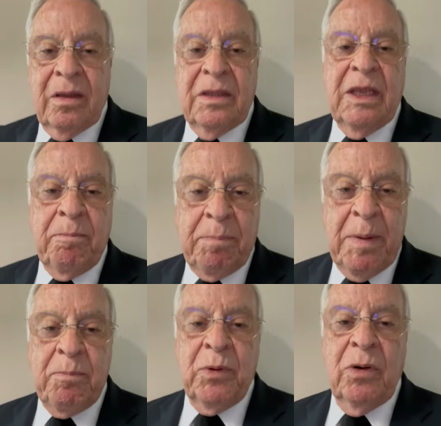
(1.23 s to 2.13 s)
The
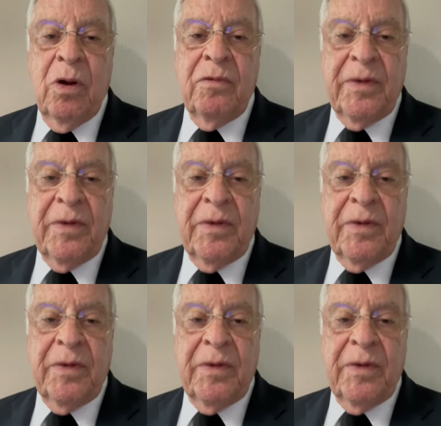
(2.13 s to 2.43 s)
people of